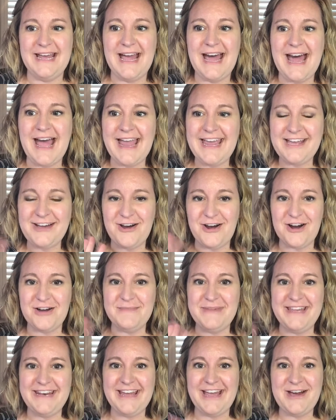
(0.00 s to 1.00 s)
Hi
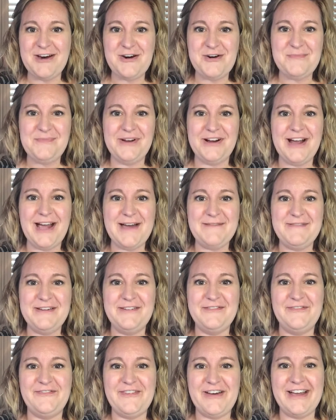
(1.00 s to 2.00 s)
Carmen, I hope you're
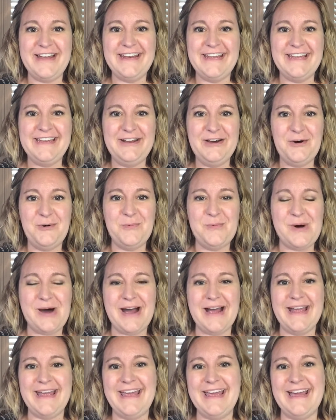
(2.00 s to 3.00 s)
having fun in
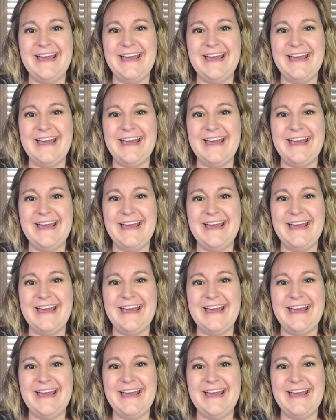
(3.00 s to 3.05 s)
Hawaii.